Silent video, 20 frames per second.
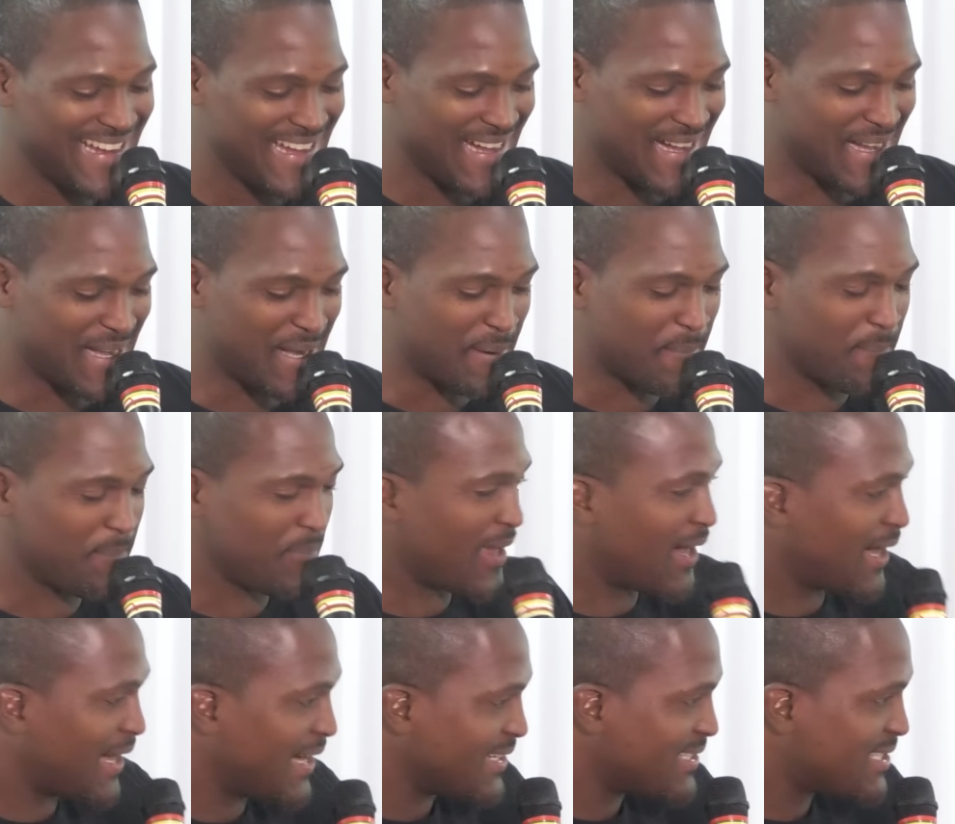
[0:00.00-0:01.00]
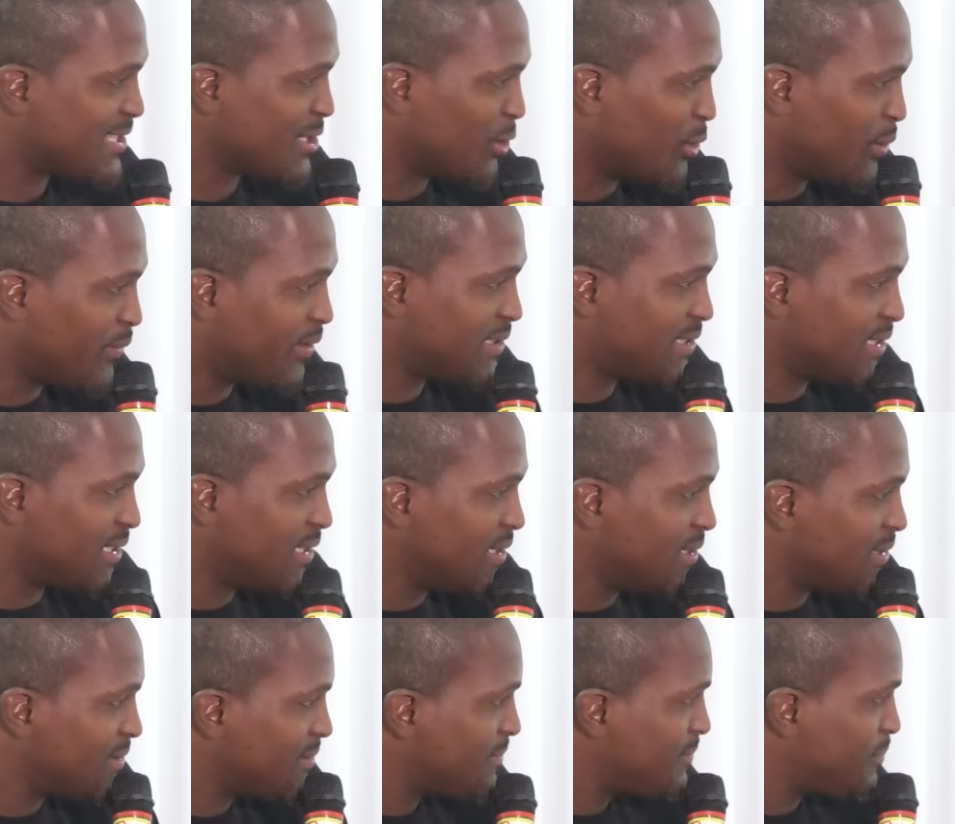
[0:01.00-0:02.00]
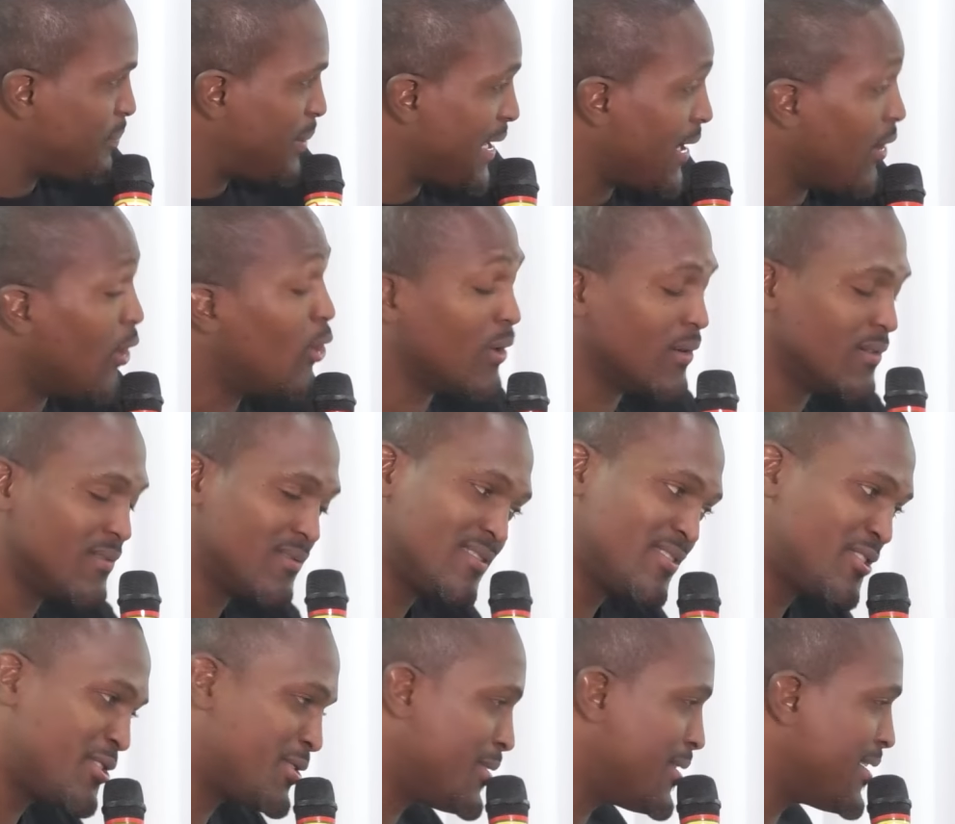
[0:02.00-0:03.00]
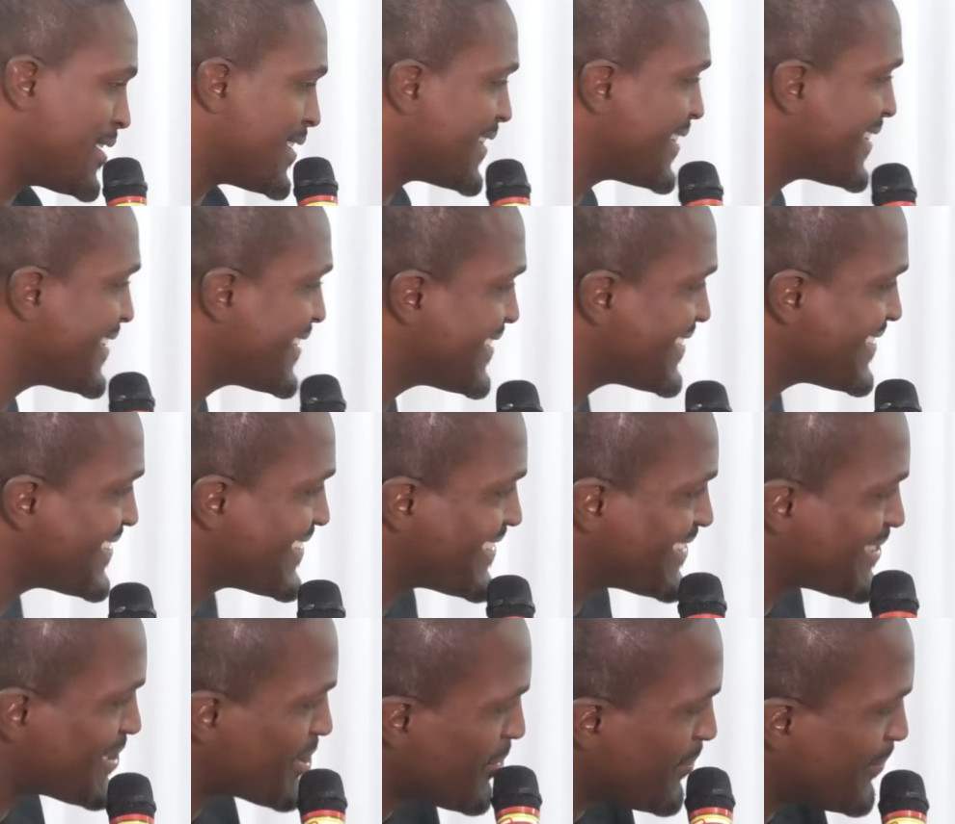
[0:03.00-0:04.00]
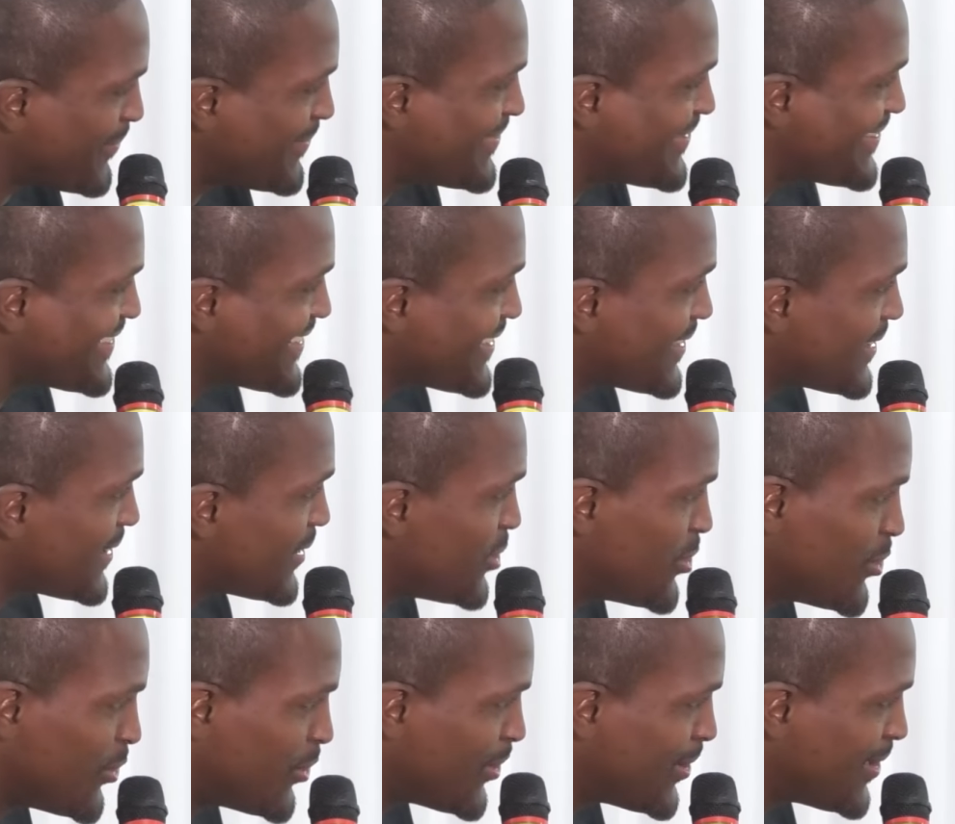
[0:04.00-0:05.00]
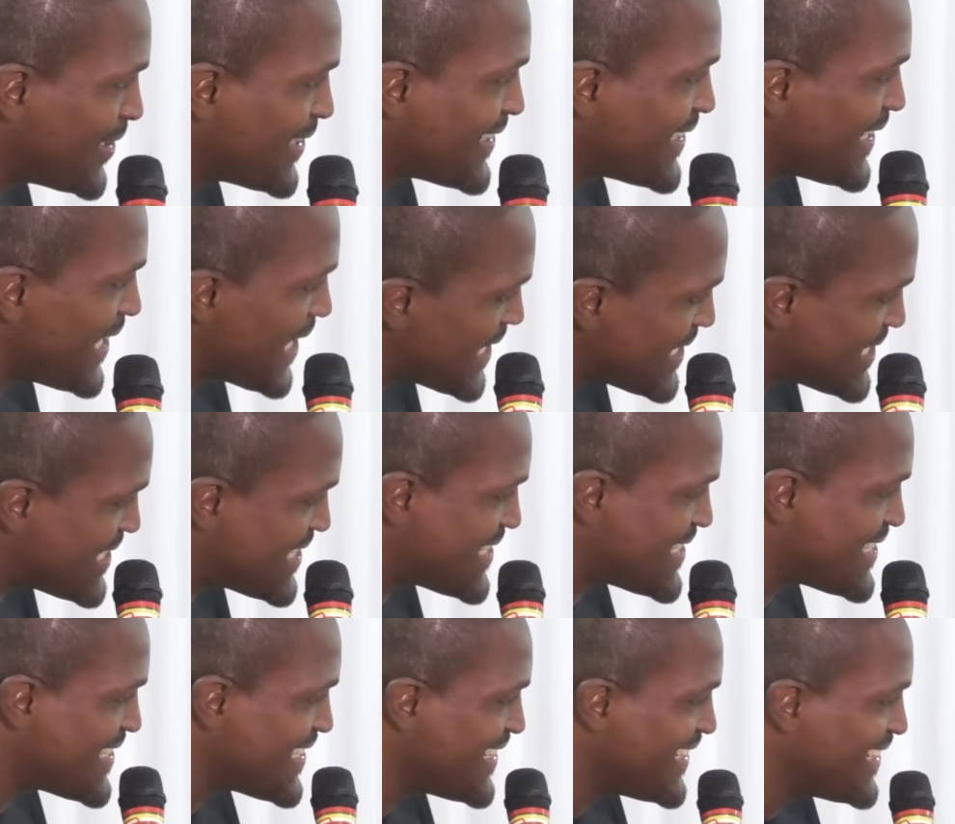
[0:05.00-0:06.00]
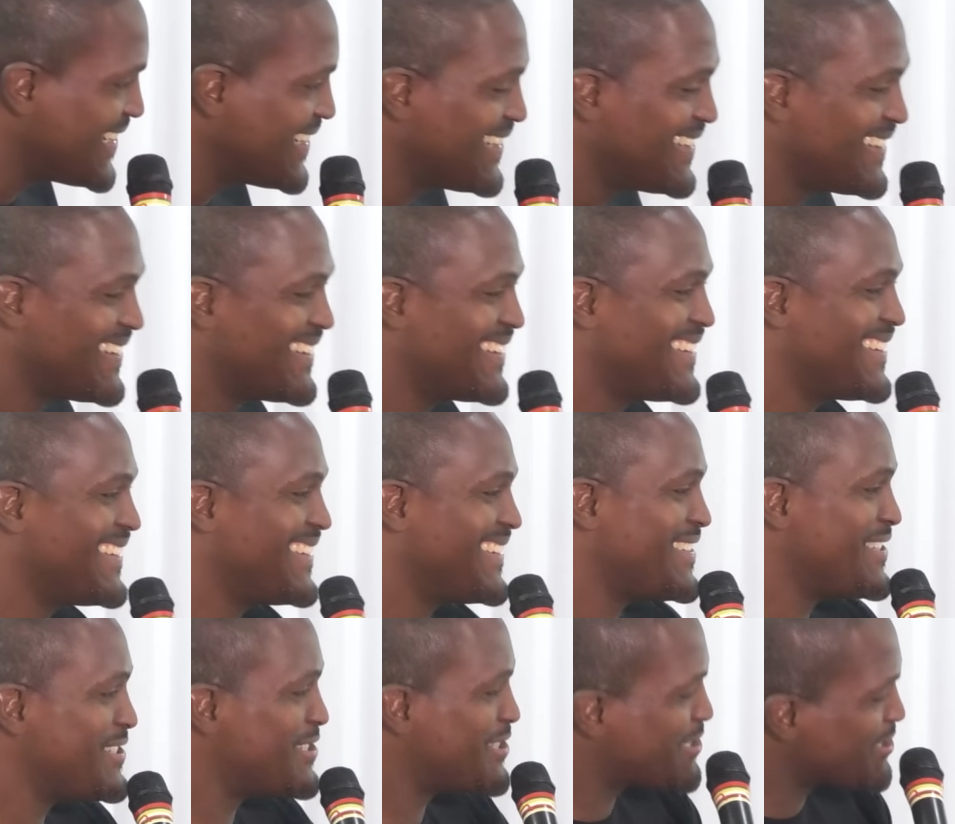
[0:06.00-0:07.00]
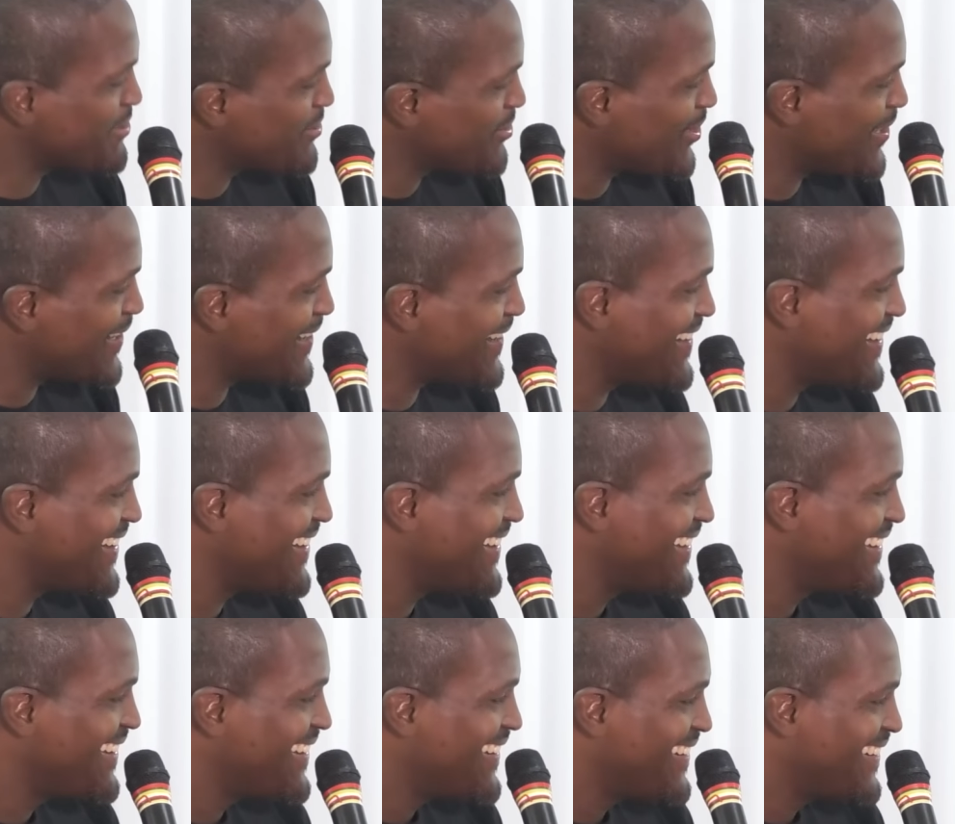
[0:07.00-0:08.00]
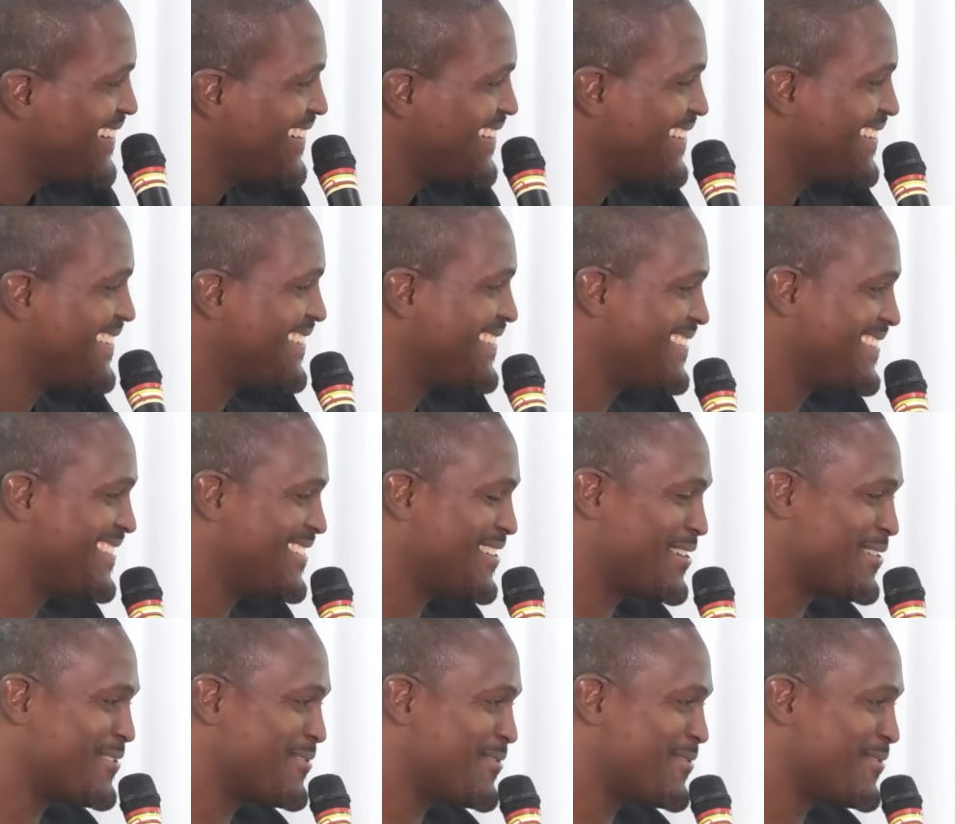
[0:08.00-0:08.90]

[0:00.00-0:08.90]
All right, so over to the play. Oh, sure. Come. No? Yes? You sure? All